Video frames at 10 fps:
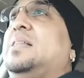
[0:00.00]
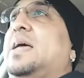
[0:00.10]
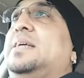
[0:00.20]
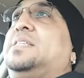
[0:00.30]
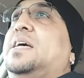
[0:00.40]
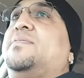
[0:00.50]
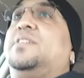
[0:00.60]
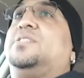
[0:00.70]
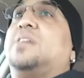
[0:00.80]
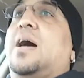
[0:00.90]
I like
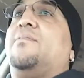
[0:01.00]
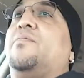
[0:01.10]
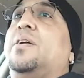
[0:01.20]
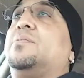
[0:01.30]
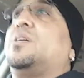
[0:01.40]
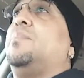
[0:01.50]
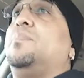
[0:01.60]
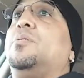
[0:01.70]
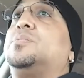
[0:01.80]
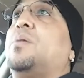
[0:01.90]
science fiction. I've read
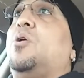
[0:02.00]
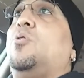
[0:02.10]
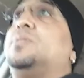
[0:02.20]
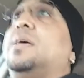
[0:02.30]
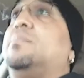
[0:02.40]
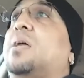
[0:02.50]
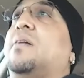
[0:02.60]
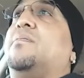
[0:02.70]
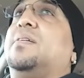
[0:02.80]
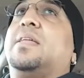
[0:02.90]
comic books my whole damn
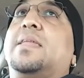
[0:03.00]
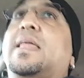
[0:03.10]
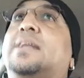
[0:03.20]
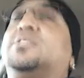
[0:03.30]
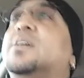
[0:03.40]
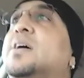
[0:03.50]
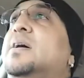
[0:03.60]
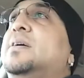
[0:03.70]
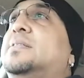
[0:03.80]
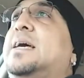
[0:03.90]
life, and that's
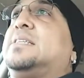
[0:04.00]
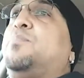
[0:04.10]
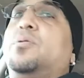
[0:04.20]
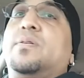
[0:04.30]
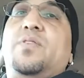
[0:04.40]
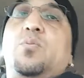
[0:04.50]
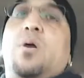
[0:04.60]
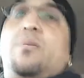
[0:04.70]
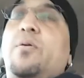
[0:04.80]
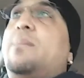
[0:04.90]
the point of
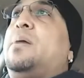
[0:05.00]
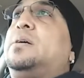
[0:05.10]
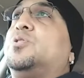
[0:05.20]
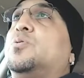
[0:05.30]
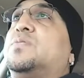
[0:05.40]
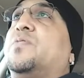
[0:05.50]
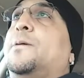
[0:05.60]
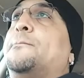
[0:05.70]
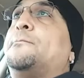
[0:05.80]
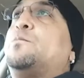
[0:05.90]
view where I write my stories
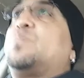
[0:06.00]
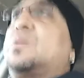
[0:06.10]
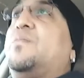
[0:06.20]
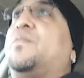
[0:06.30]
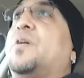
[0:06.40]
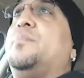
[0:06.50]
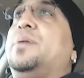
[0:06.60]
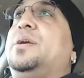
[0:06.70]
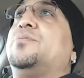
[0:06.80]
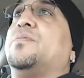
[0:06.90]
from.
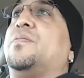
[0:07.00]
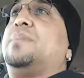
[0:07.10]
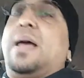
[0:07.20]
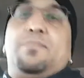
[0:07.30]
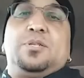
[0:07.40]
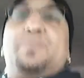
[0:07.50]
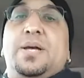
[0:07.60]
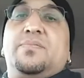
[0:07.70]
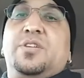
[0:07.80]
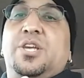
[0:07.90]
From that
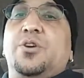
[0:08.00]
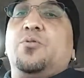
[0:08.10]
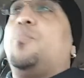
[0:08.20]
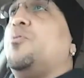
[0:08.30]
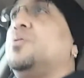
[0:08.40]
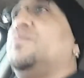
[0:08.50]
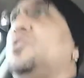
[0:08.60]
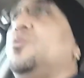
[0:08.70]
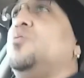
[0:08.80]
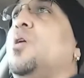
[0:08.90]
perspective, the hero
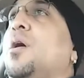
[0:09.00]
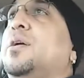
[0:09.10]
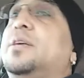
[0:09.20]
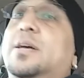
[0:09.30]
point of view.